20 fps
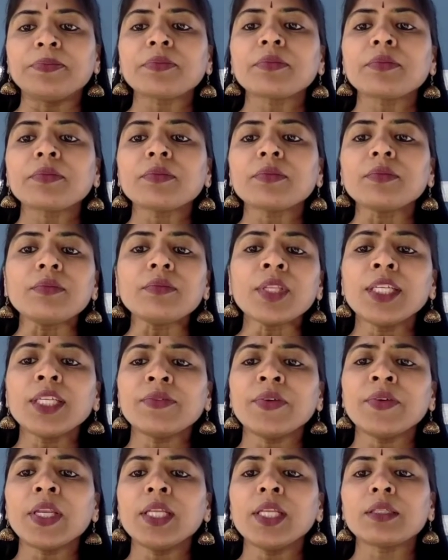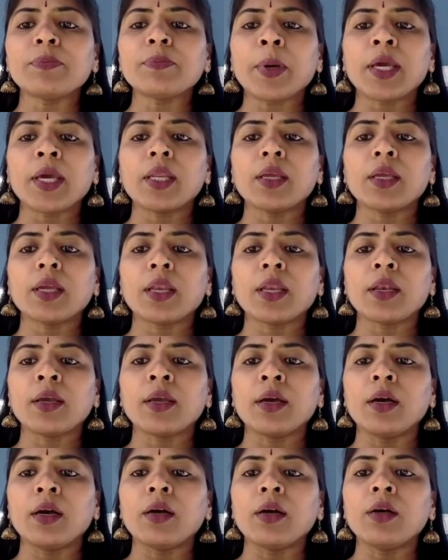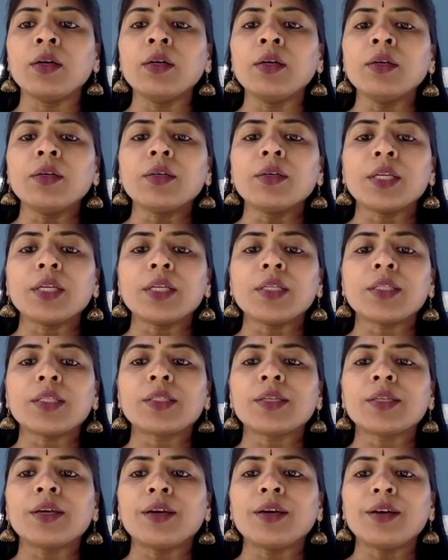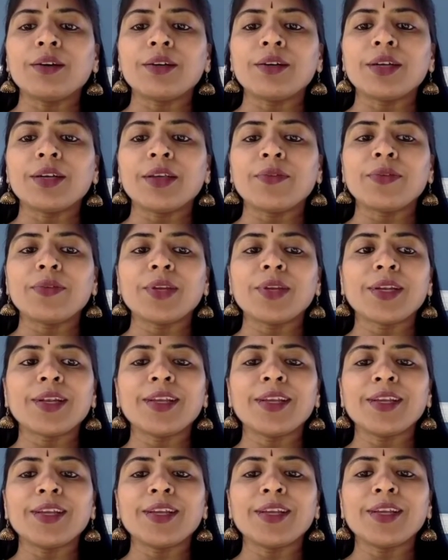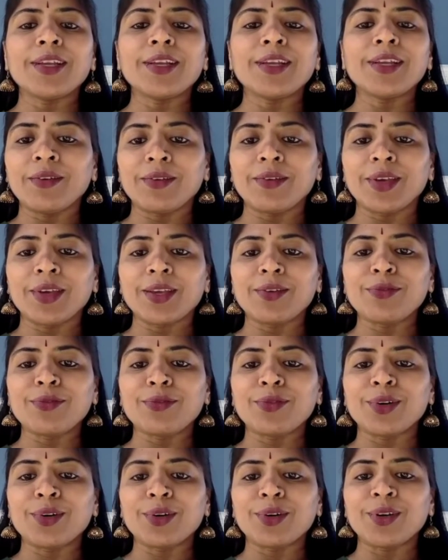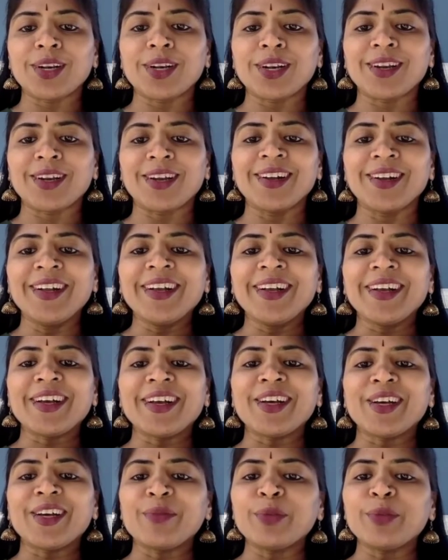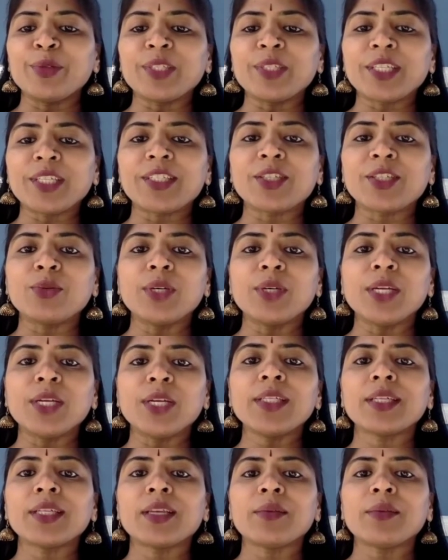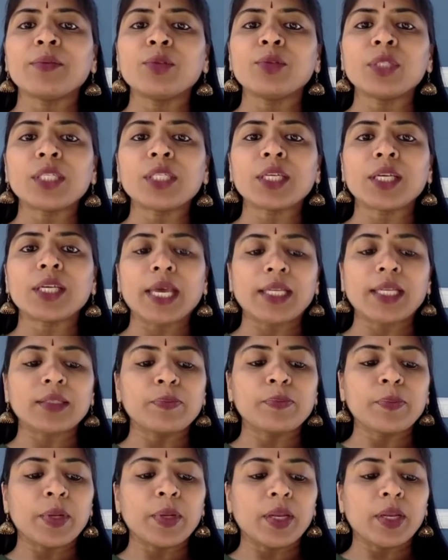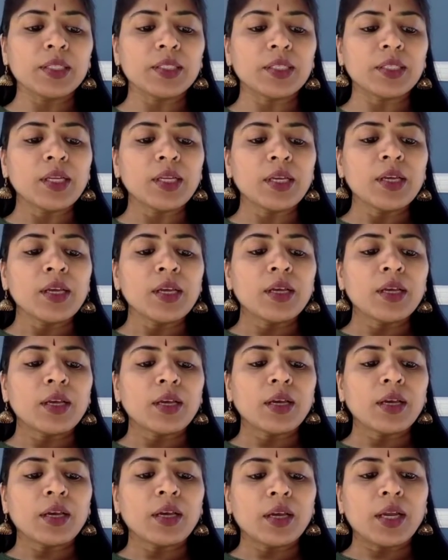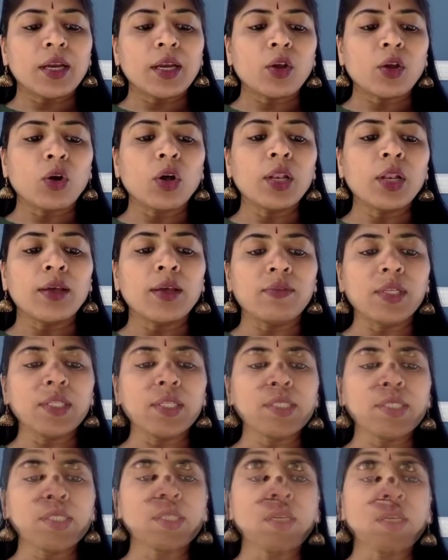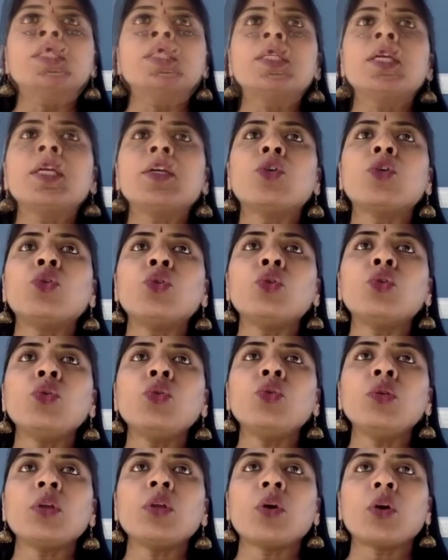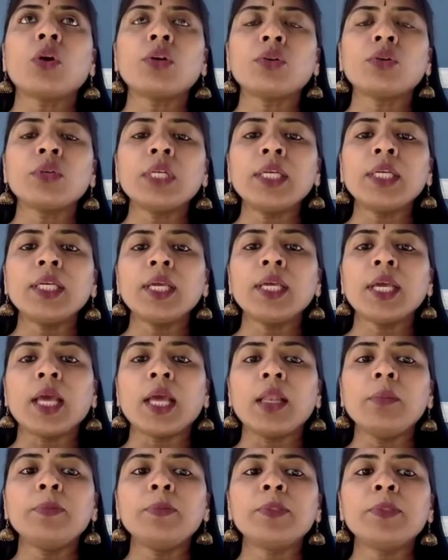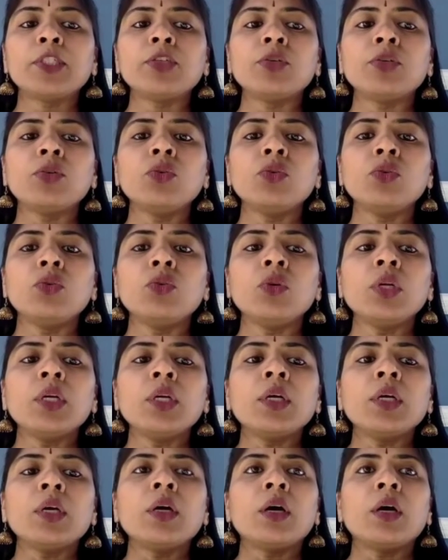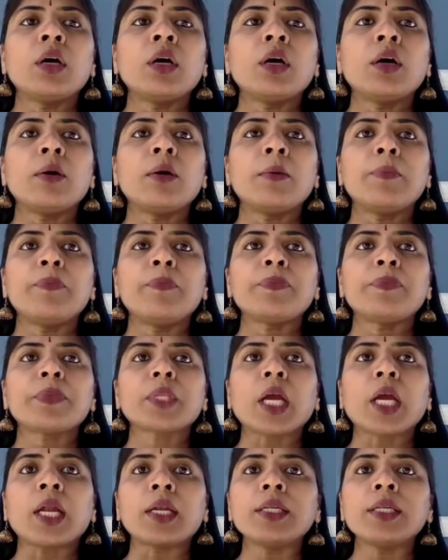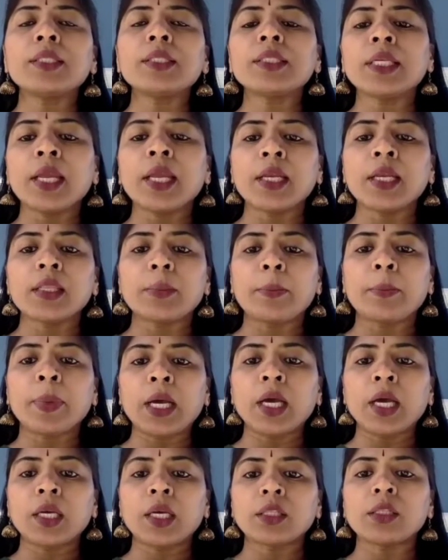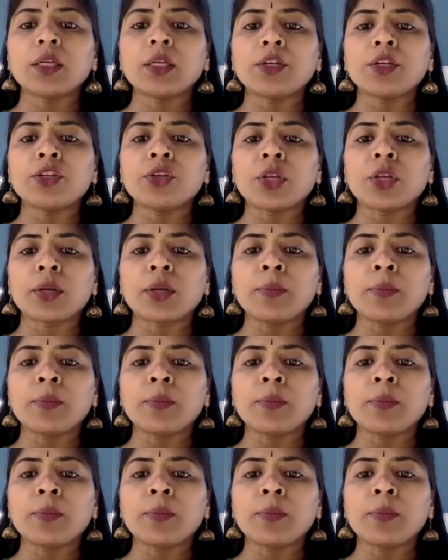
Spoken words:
it's very inspiring, and it's definitely hope giving for music students and music aspirants at all levels. See, a guru not only helps you understand the path that you're